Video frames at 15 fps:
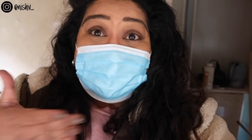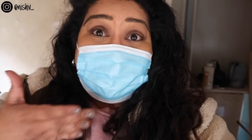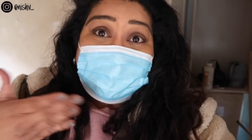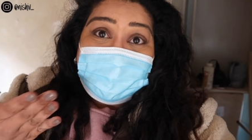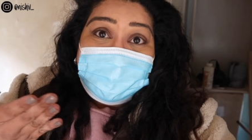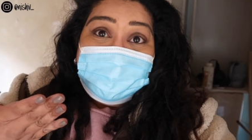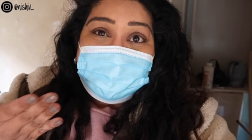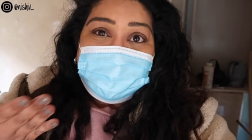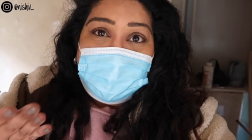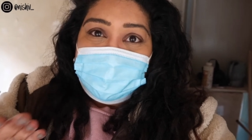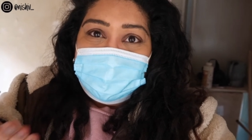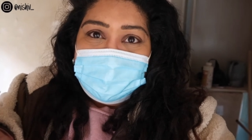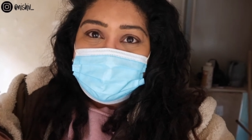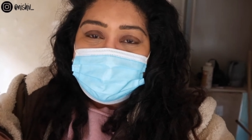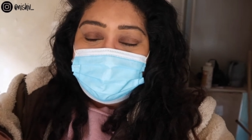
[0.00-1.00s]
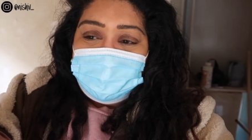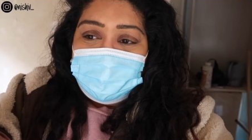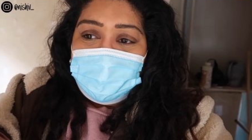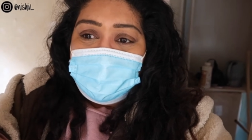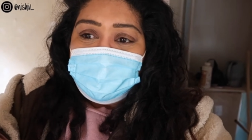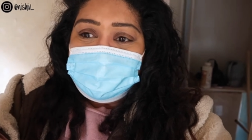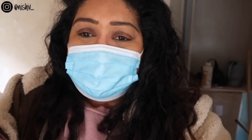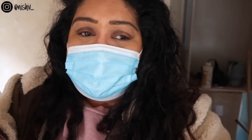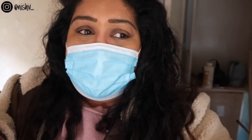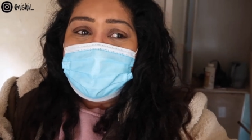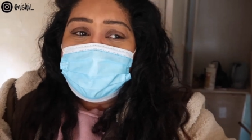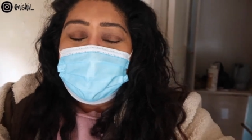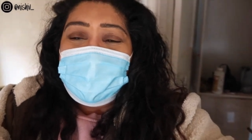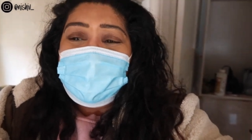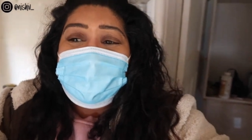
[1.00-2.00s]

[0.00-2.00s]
it's seized up because of lime scale.